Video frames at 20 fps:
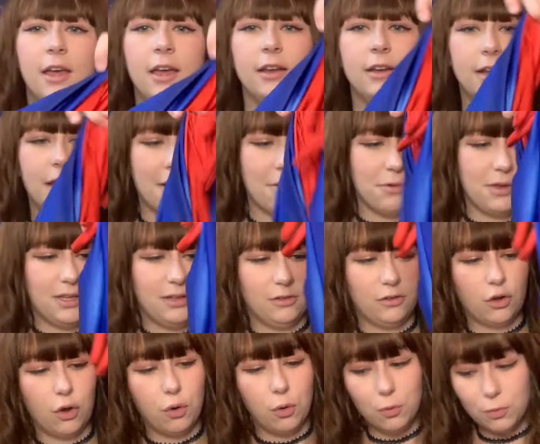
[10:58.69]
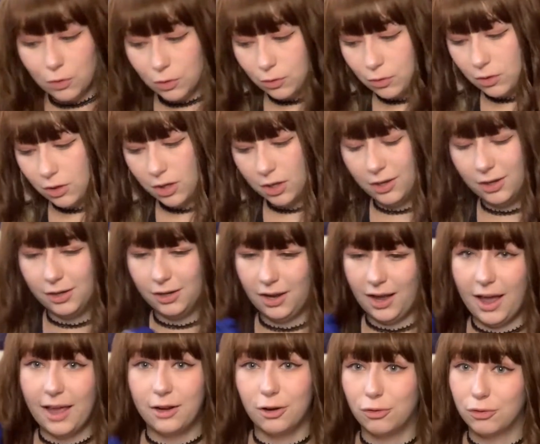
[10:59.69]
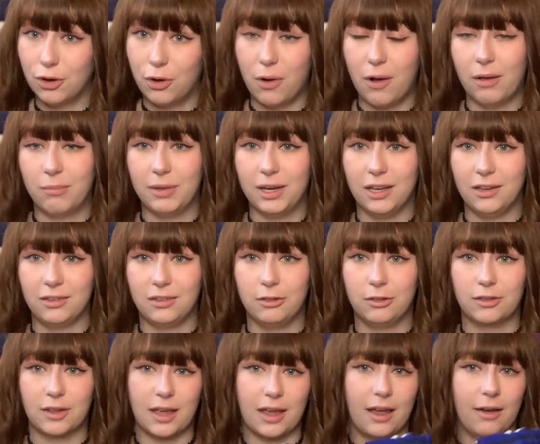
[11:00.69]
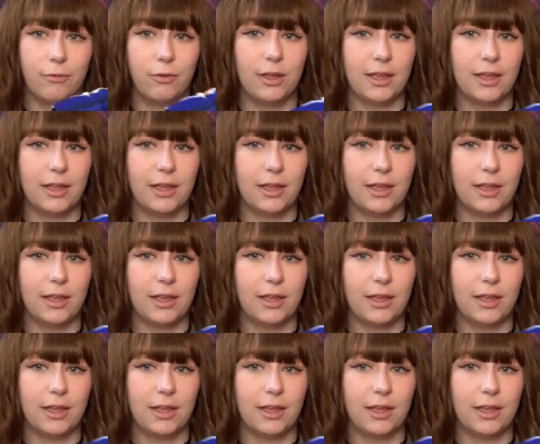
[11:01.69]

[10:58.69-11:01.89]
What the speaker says: Now, in total, I don't know how many suits I have we